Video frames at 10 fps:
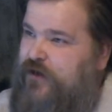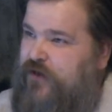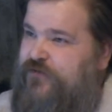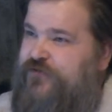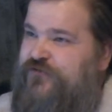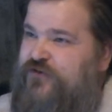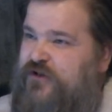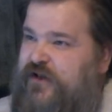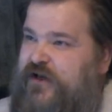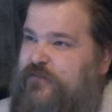Others
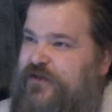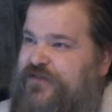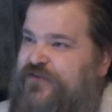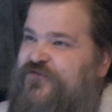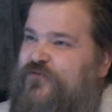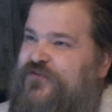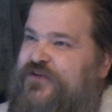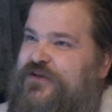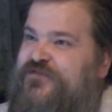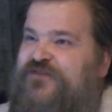claim that this was
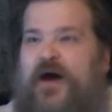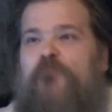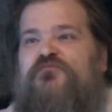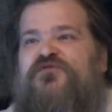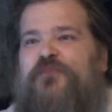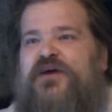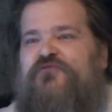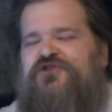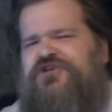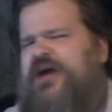an attempt by
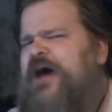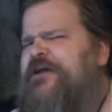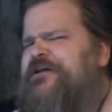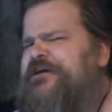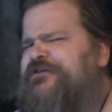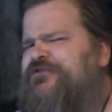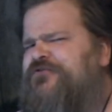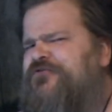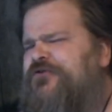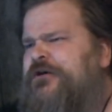Christianity
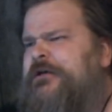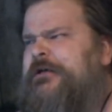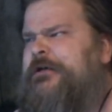to